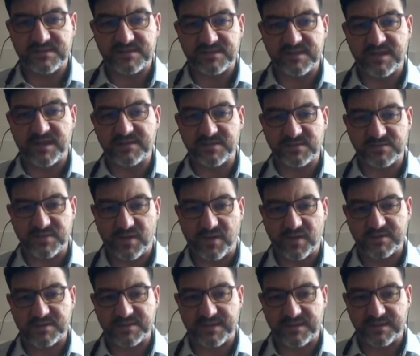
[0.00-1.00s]

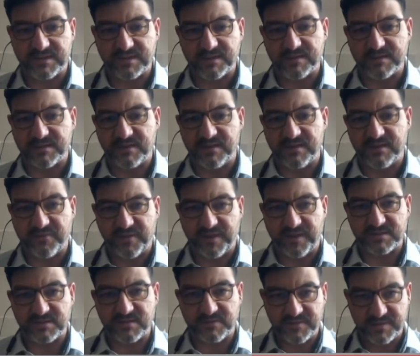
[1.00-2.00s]
cytotoxic
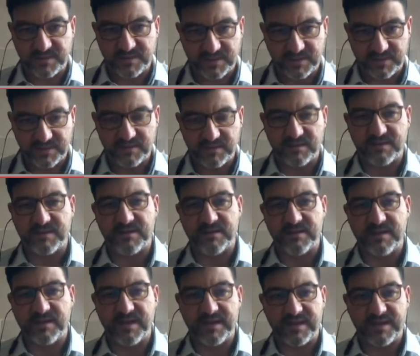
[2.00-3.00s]
effect of the
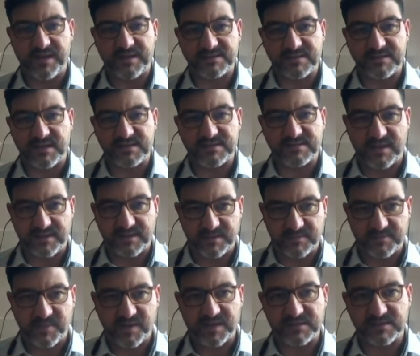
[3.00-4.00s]
NK cells that
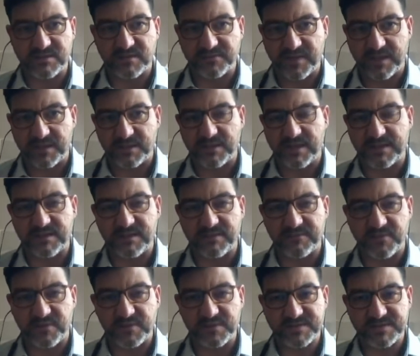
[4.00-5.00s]
are part of the innate
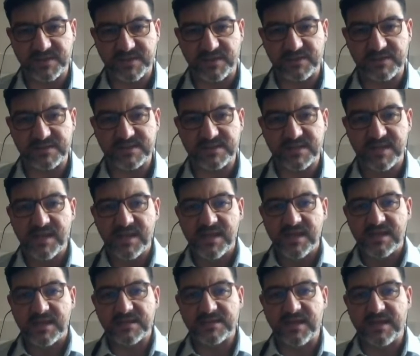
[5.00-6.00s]
lymphoid cells,
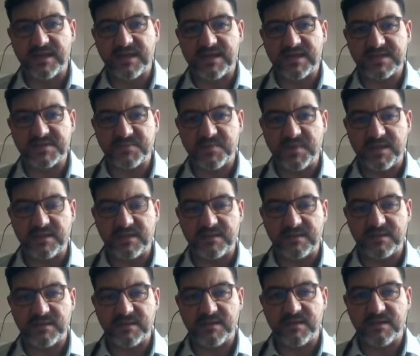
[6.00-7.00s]
there has
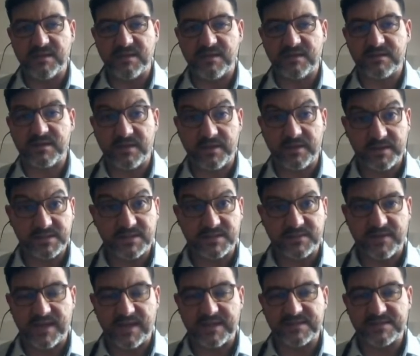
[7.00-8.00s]
been
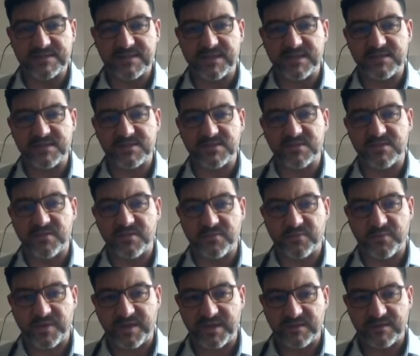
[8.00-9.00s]
characterized into
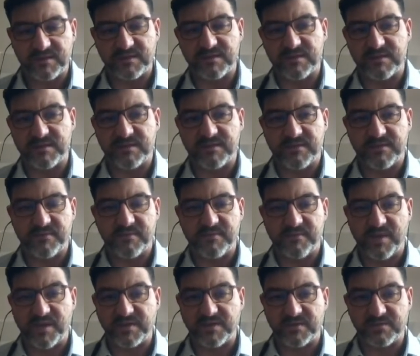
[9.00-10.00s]
three
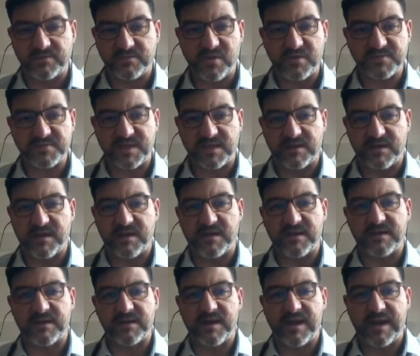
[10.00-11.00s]
major groups that
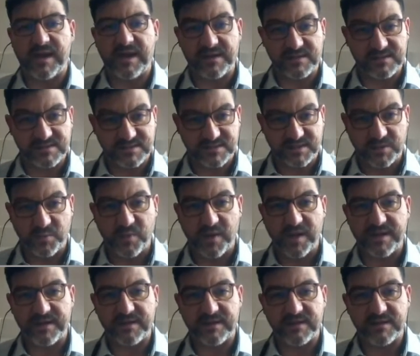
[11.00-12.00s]
are
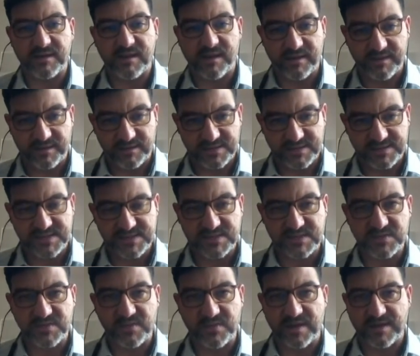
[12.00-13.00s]
ILC1,
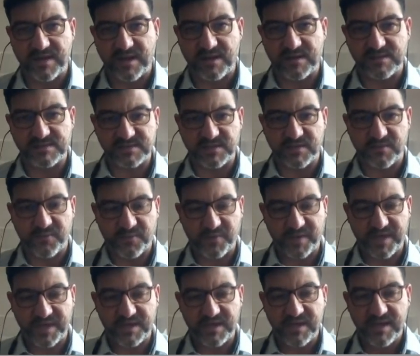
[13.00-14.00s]
ILC2, and
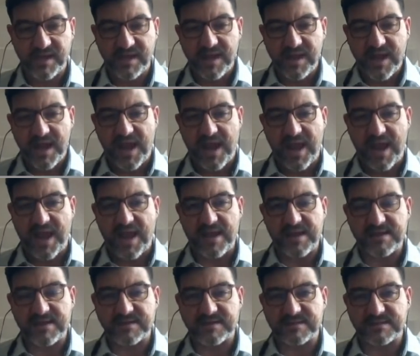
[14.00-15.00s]
ILC3.
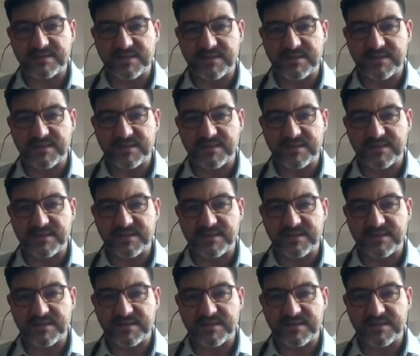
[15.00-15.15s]
And